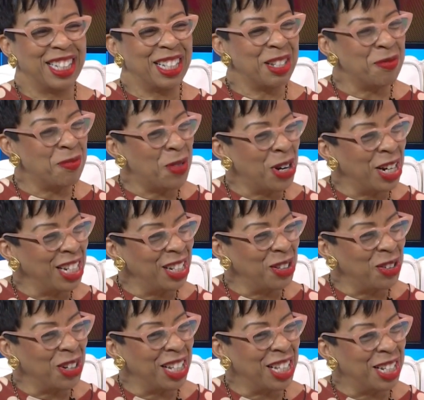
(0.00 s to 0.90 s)
Good morning,
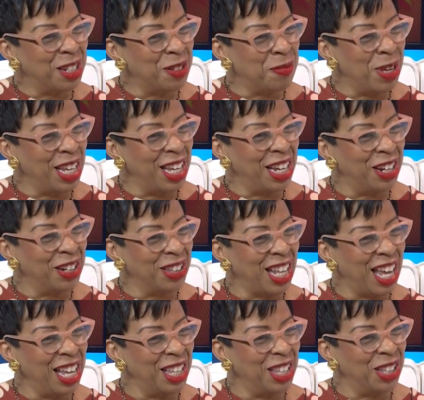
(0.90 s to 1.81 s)
Lauren. Good to be here.
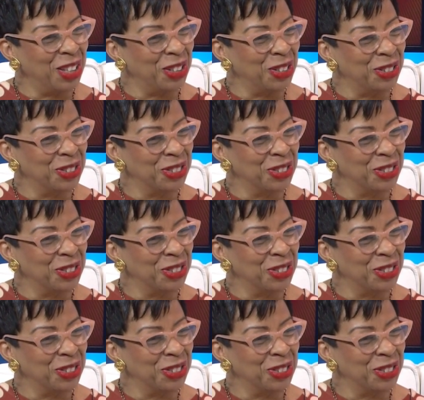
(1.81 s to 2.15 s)
Thank you.